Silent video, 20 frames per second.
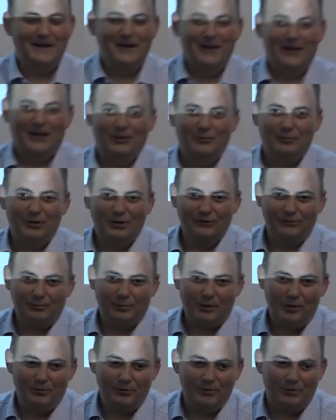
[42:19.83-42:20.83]
And the biggest
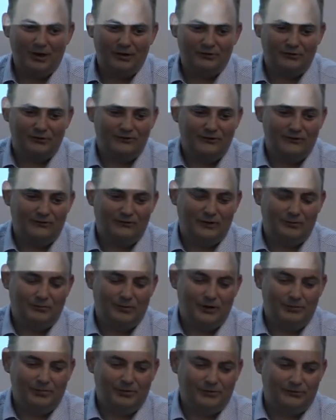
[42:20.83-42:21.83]
problem with managing 15
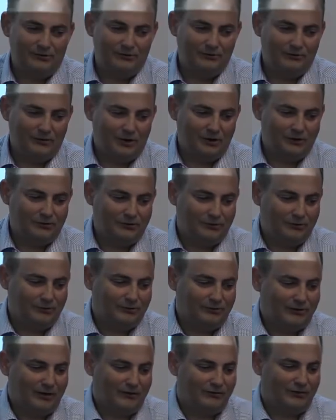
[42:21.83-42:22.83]
people is that you've got to do
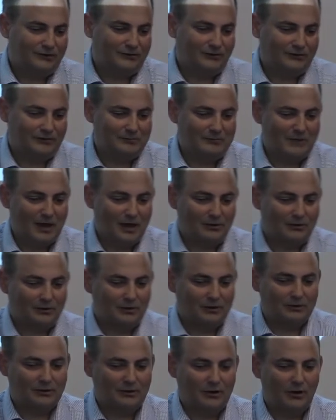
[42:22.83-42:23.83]
stuff that doesn't matter
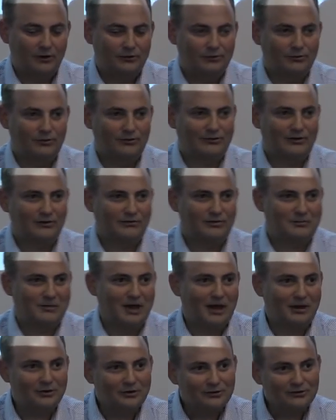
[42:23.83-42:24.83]
and not do the stuff that
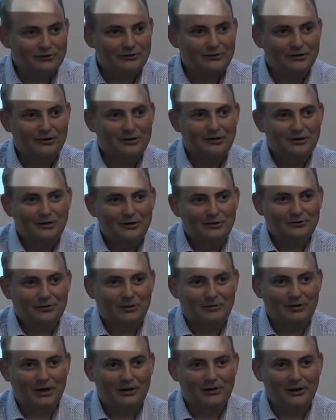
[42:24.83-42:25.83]
matters. So
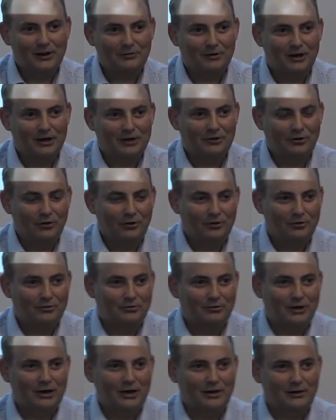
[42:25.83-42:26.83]
I mean, I like writing
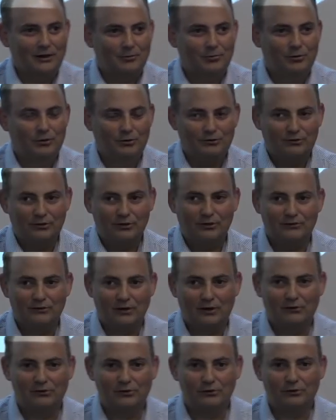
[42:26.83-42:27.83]
code, right? I like producing things
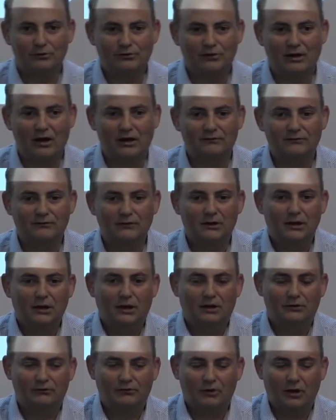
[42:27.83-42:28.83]
that actually do stuff.
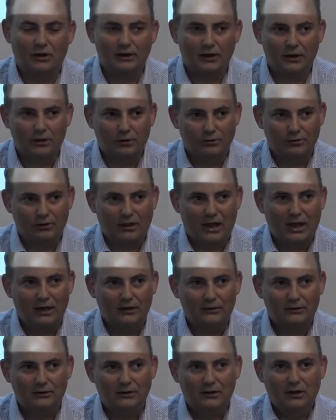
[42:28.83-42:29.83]
And you've got to let go of
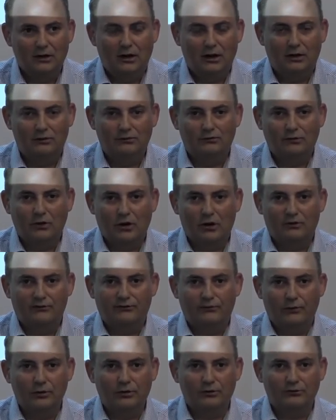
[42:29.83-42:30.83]
that. And you've got to
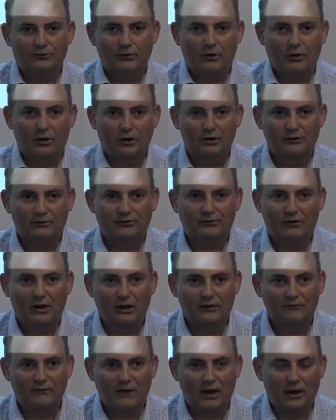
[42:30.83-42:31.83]
focus on
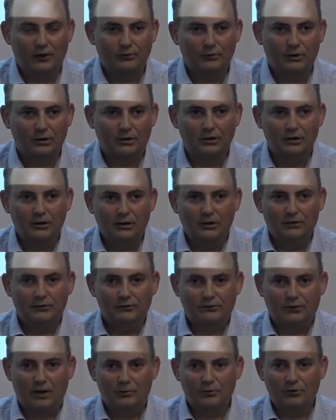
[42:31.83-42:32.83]
instead valuing the
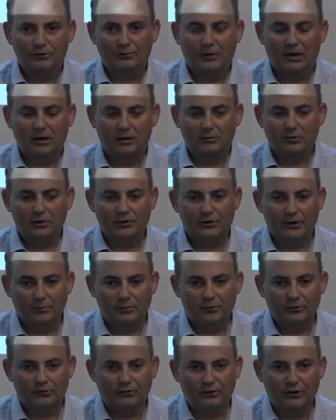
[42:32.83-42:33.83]
time you're spending building
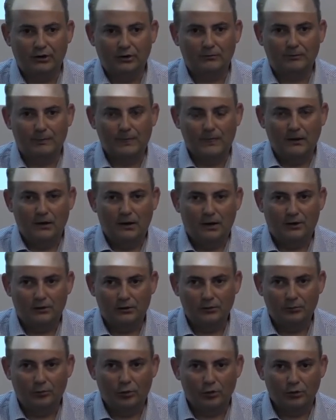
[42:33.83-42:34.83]
up your team. And
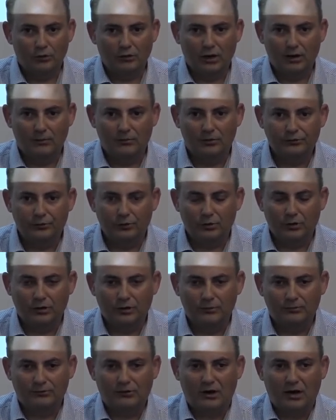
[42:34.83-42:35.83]
then the more you're able to work
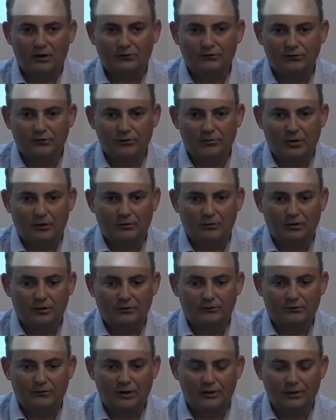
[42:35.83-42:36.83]
in abstractions, the better it
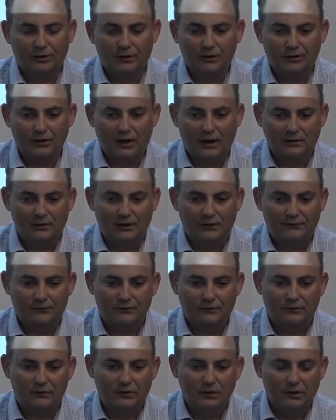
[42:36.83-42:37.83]
is. And I think that
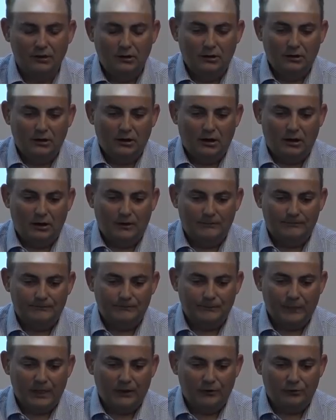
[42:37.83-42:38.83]
lesson
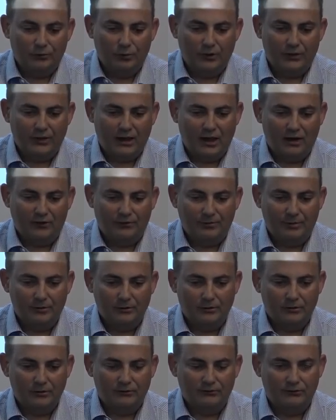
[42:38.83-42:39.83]
um, is one that has to be
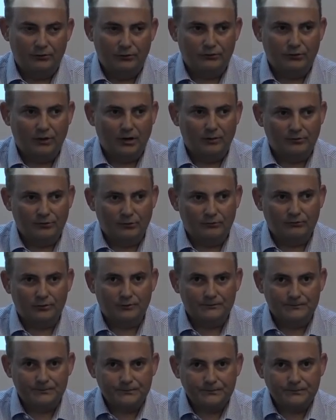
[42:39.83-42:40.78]
learned a few times over.